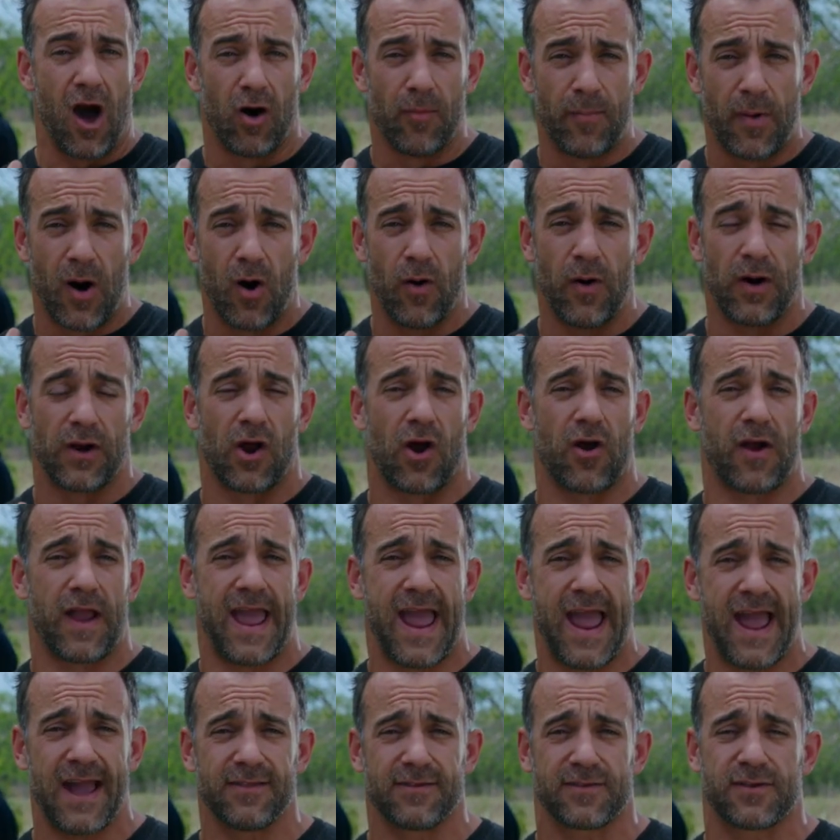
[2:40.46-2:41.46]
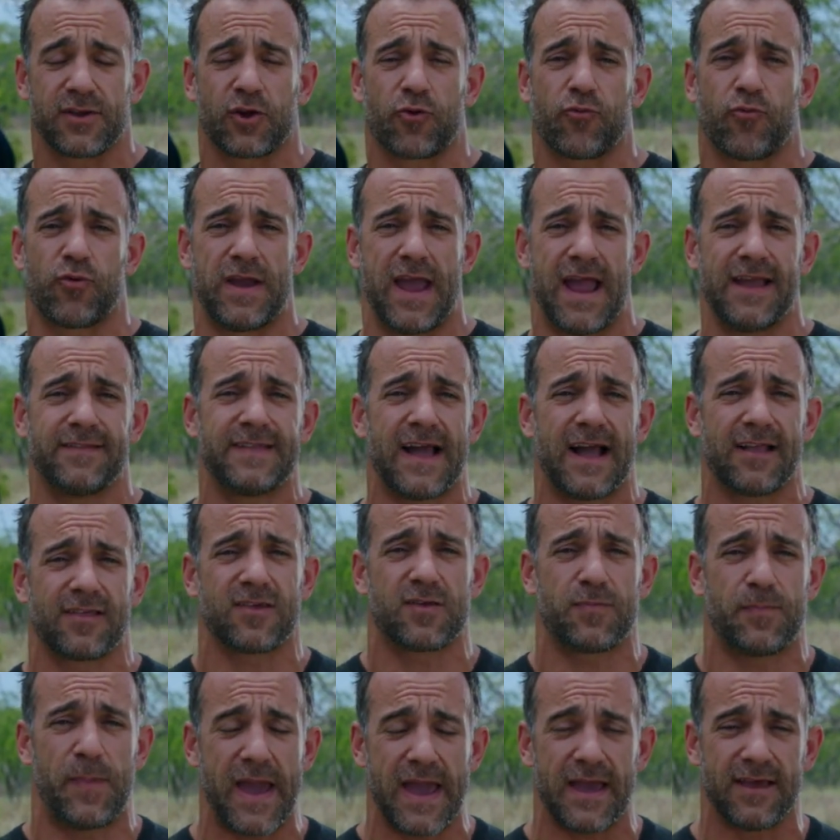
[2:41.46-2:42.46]
elbow and our hands to create that
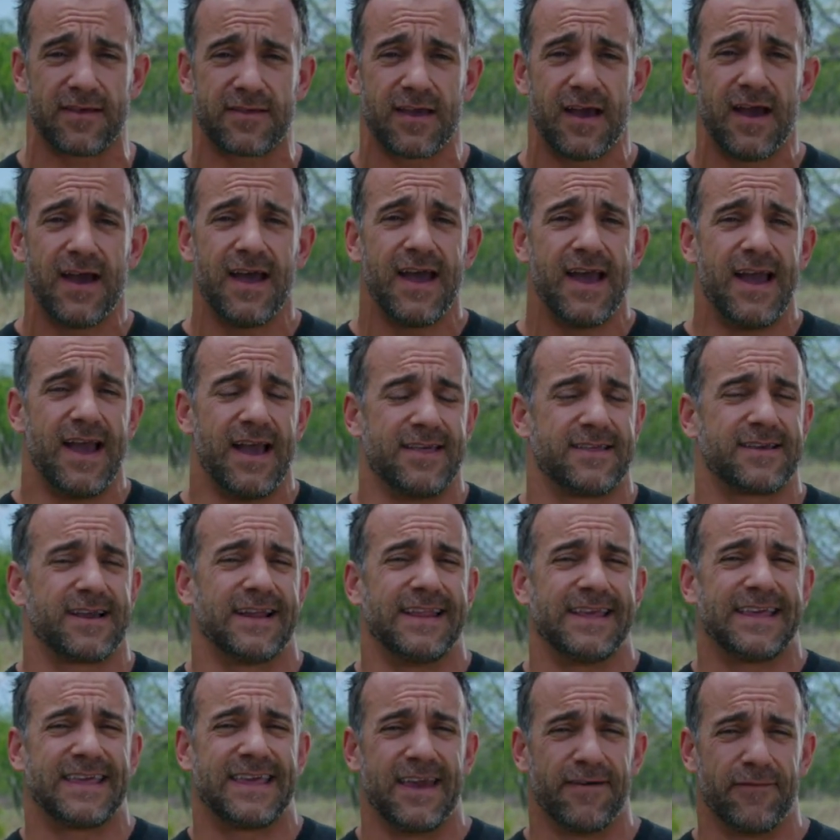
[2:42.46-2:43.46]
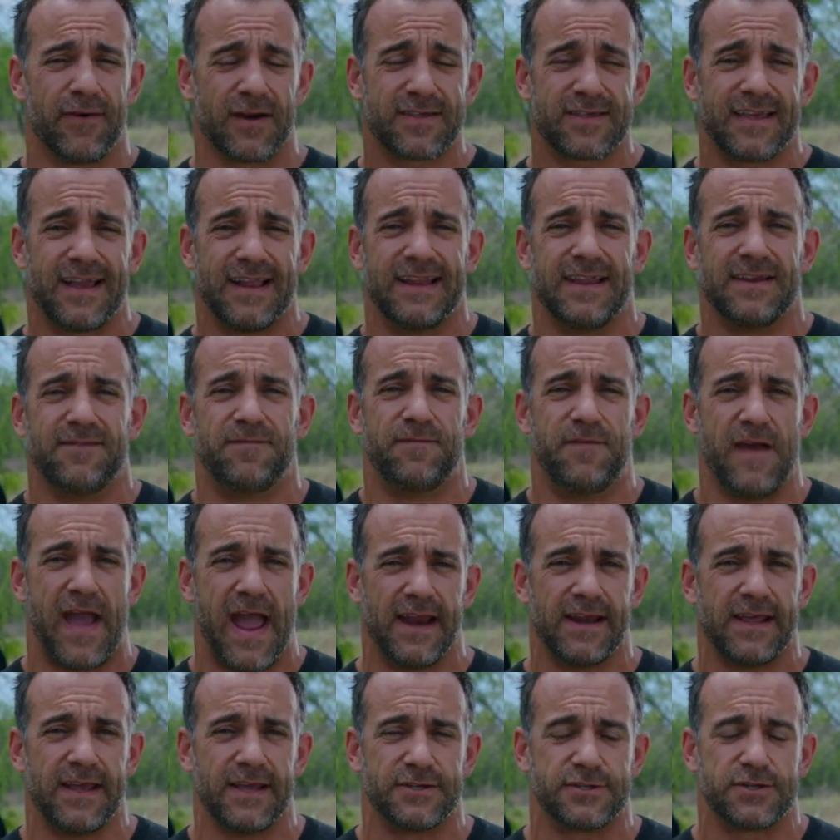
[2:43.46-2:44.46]
space is going to give us an
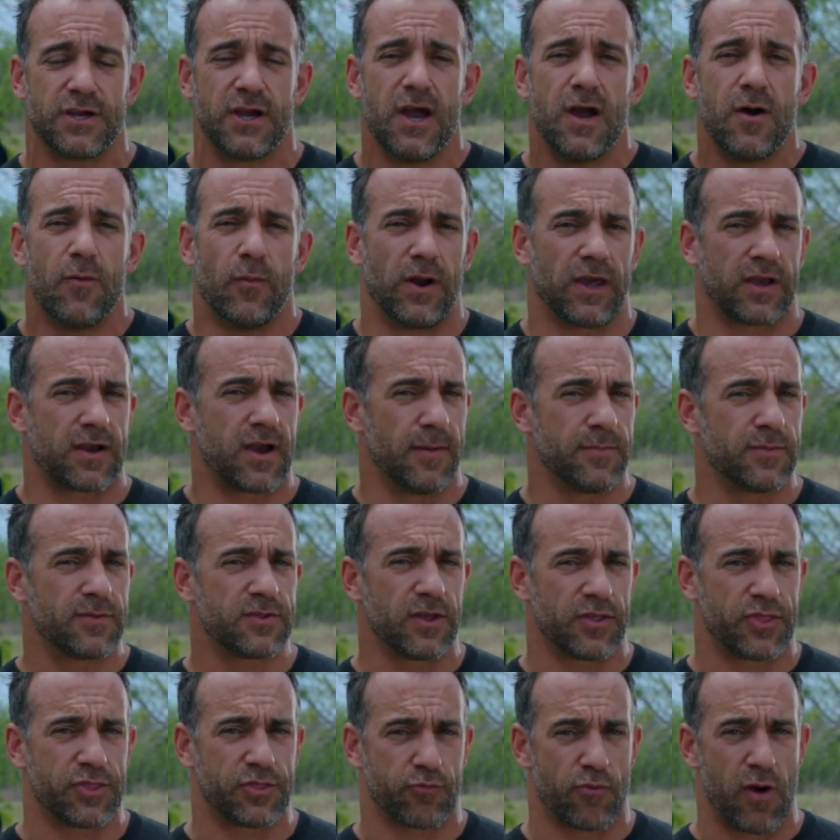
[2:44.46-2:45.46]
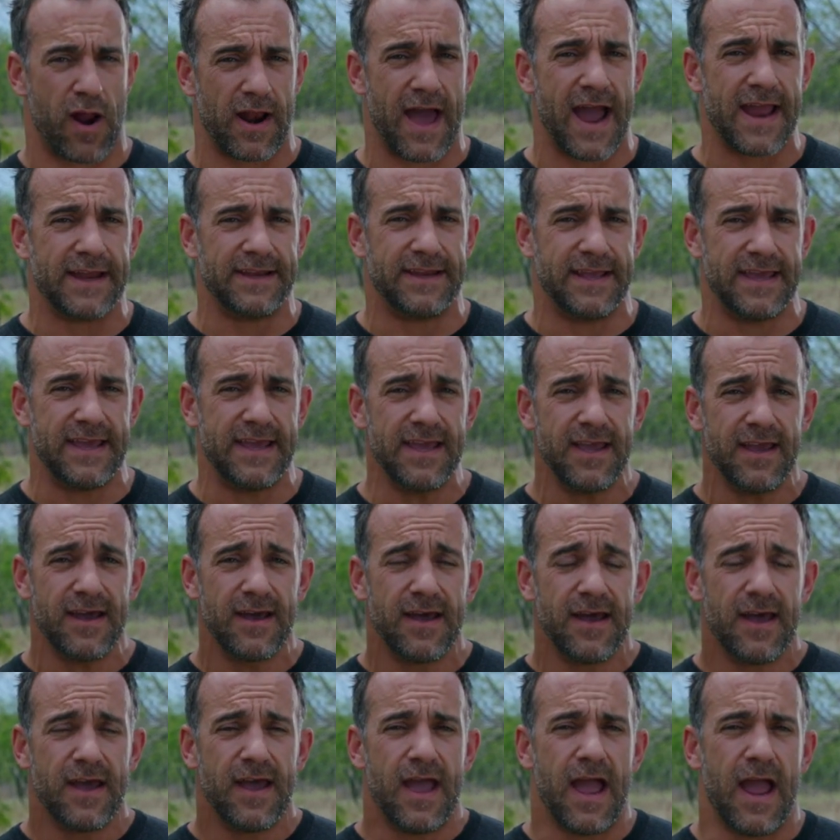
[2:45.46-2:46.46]
advantage when it comes to threat ID
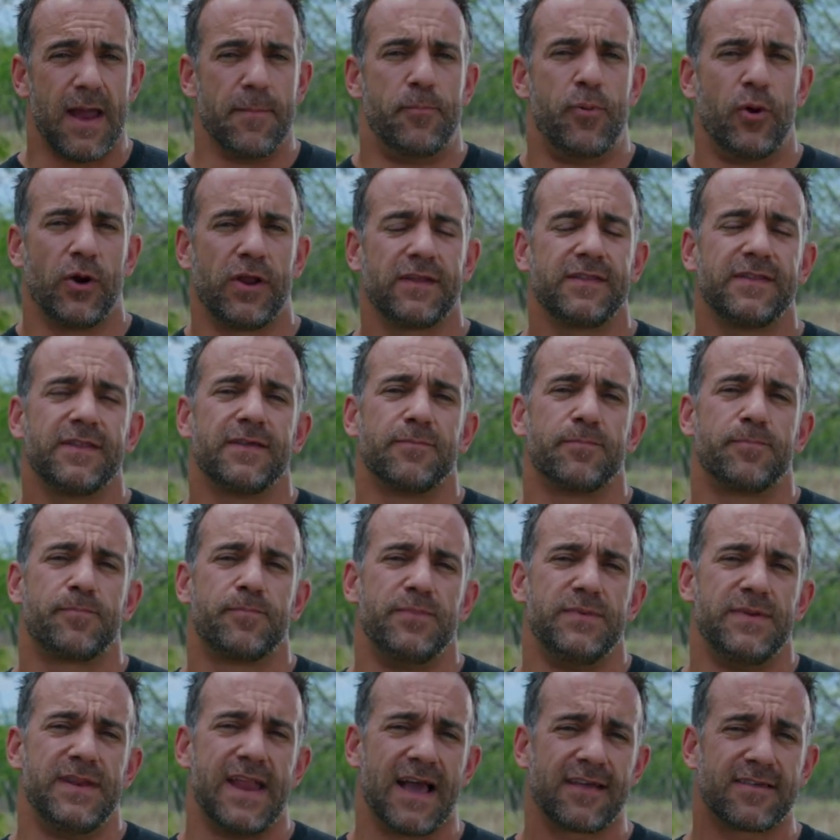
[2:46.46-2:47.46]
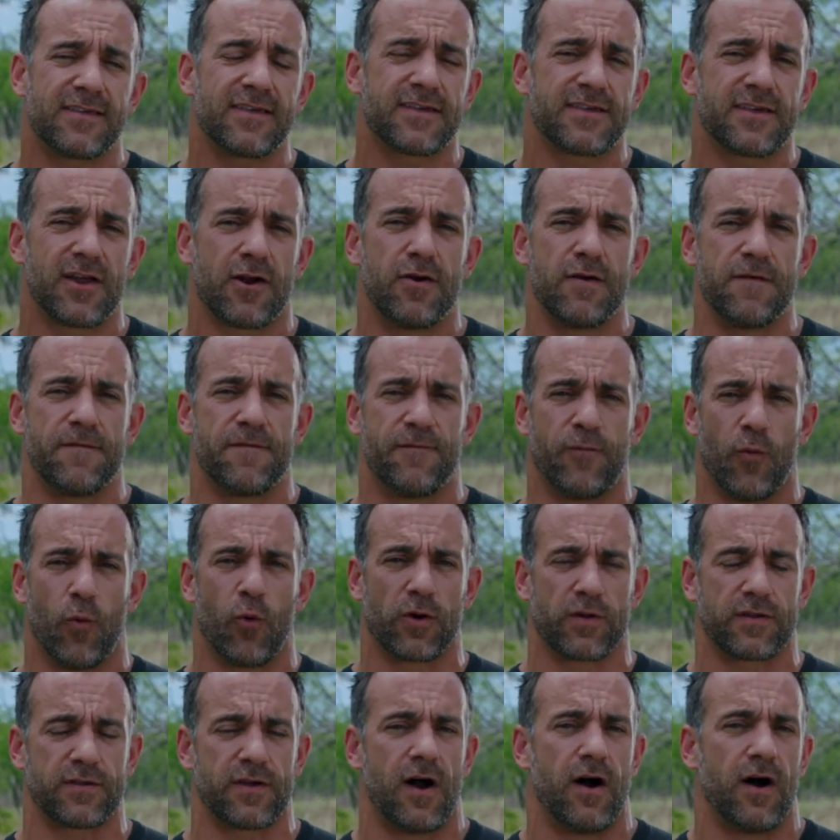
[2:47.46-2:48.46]
and putting the necessary
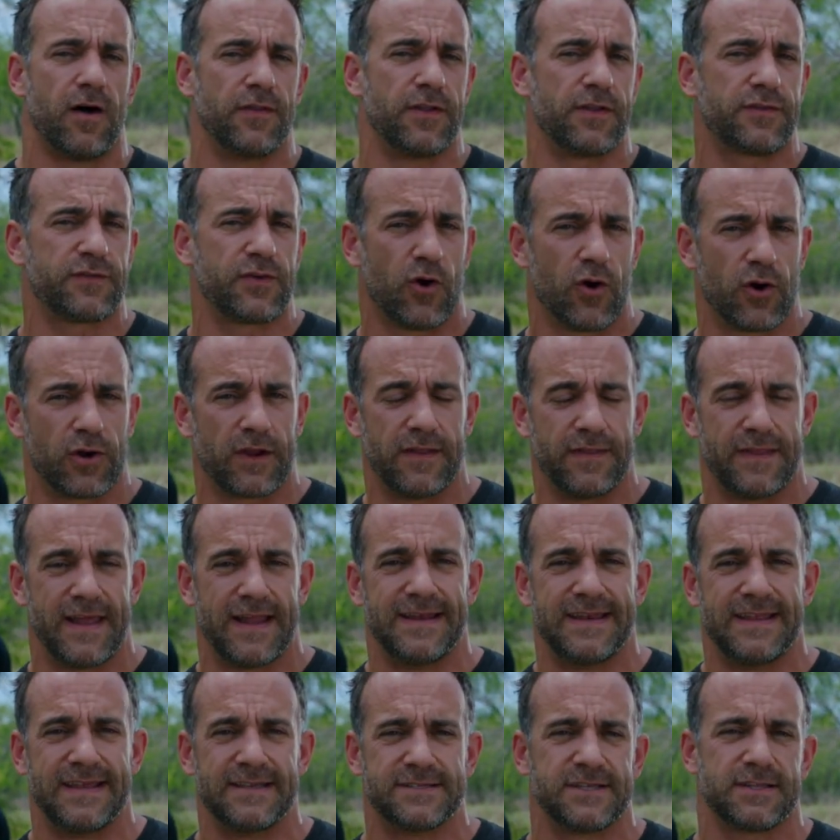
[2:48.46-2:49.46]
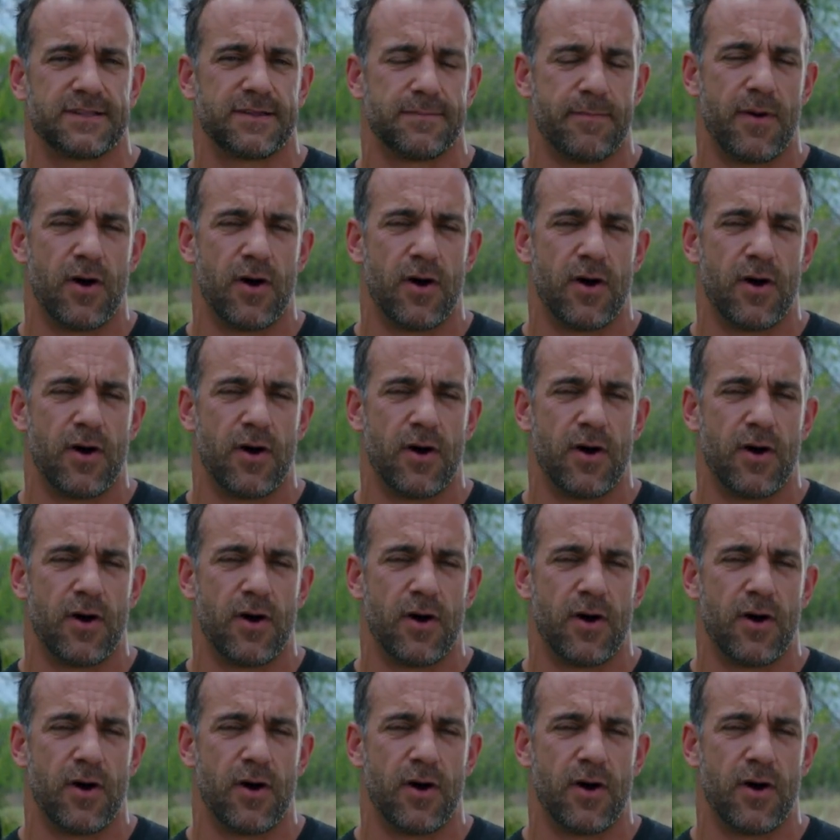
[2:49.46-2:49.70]
force on the target that needs it the